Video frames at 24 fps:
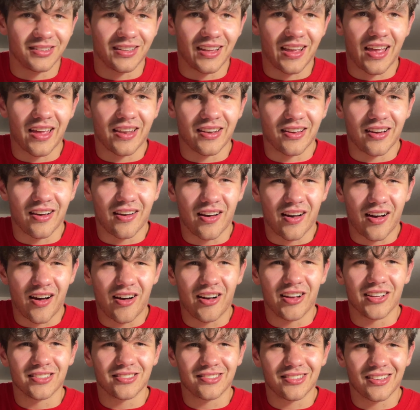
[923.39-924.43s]
And,
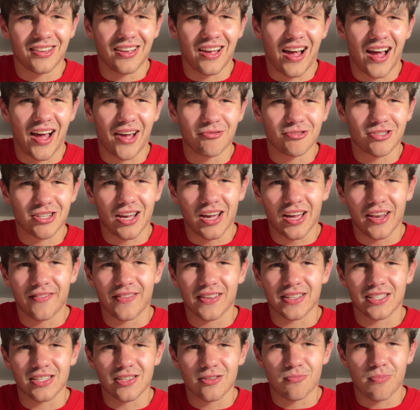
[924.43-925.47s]
honestly, I was kind of
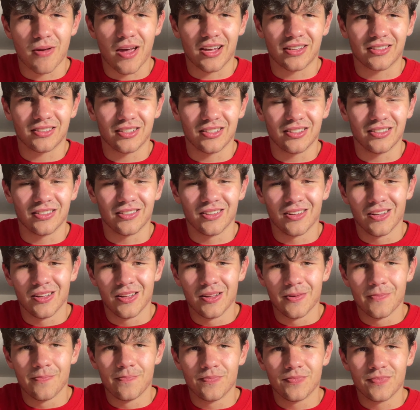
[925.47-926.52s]
expecting
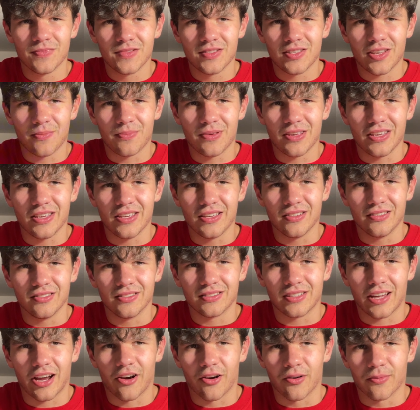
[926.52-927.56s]
to be
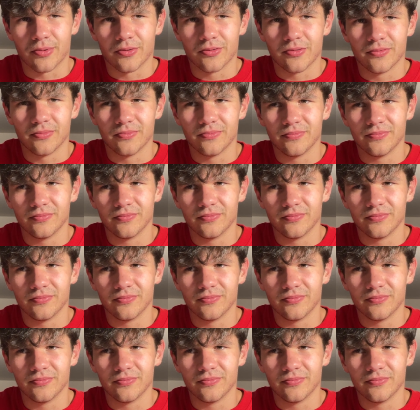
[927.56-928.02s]
terrible,